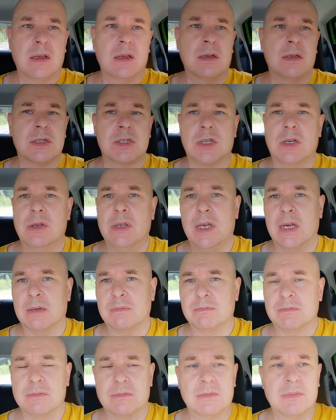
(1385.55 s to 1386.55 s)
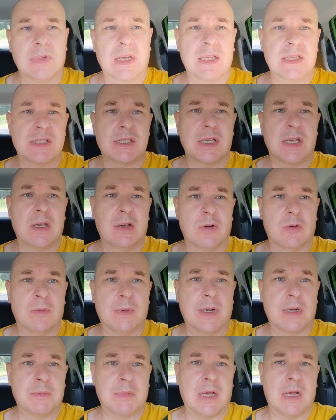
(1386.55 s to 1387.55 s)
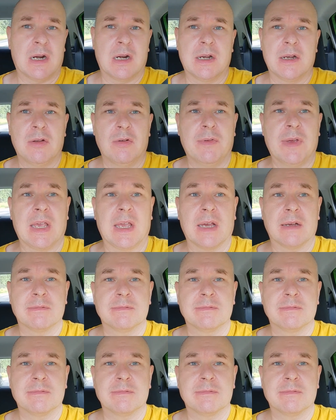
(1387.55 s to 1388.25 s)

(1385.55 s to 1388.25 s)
So yeah, let's see you when we are in Hyvinkää.